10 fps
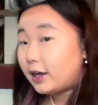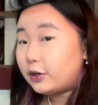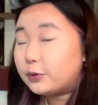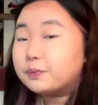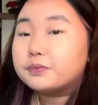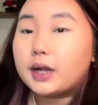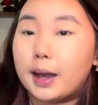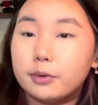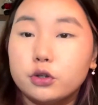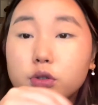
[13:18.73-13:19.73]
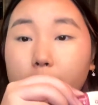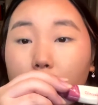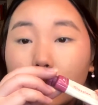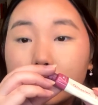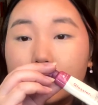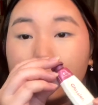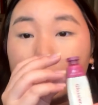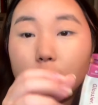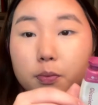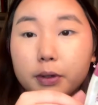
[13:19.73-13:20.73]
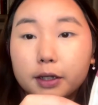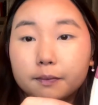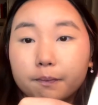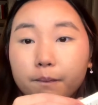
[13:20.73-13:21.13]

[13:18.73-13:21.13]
I know. I'm gonna use my Glossier Cloud Paint.